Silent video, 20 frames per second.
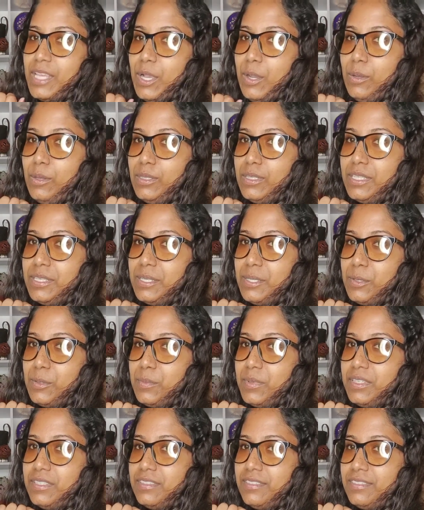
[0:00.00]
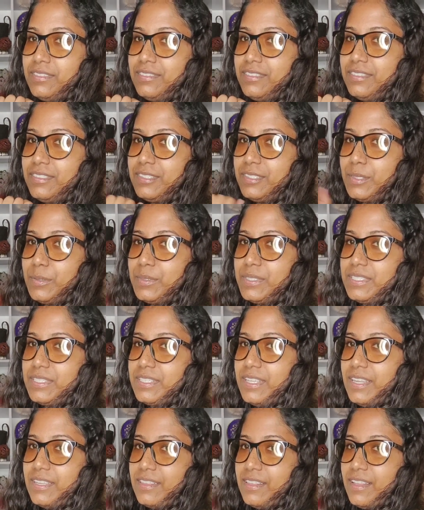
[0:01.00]
hold it open. So it's
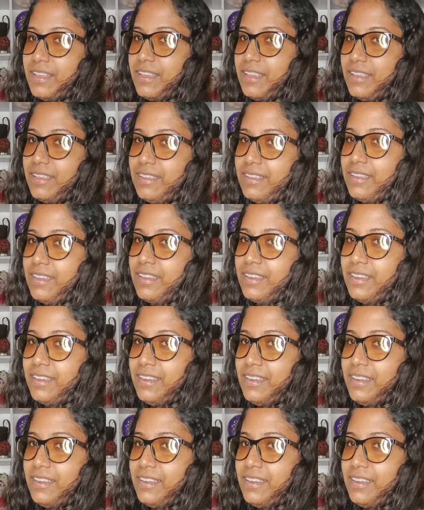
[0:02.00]
not like